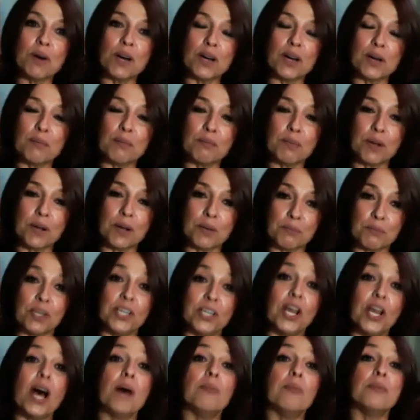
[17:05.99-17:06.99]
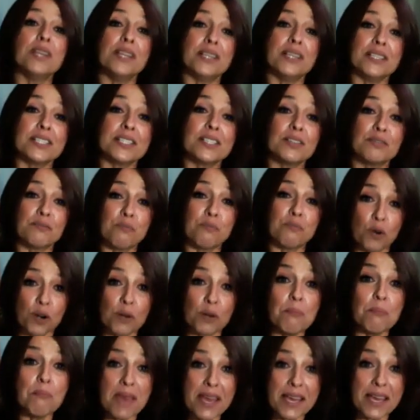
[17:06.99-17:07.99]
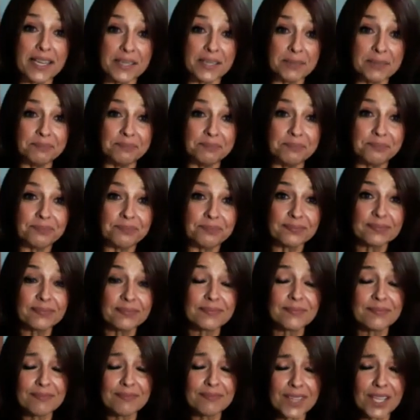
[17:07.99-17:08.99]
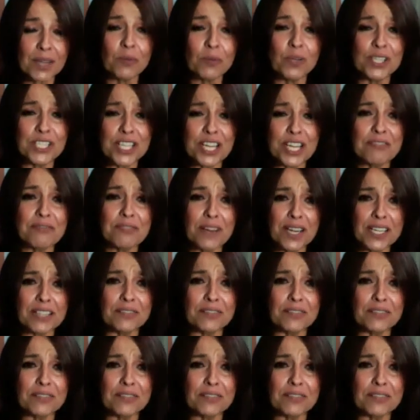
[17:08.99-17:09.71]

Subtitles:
a predominance of more men, which I find